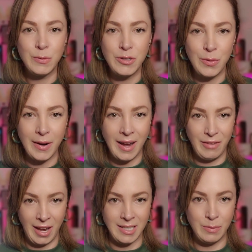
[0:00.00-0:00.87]
what you want to have
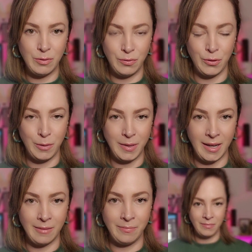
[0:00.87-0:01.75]
handy before you
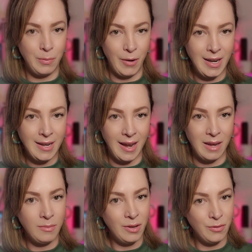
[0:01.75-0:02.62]
begin. The brand
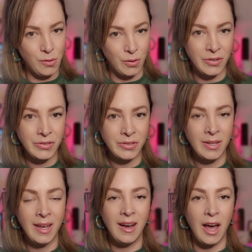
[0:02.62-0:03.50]
name, of course,
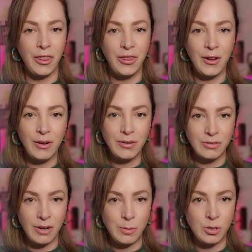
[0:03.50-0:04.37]
a thorough
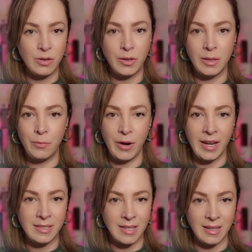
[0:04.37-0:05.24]
description of what the
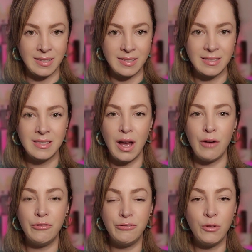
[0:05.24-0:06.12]
brand does, a
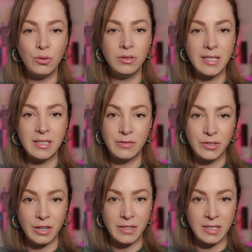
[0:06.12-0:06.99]
full list of
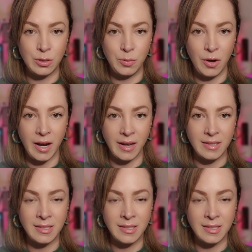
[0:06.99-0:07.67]
services or products,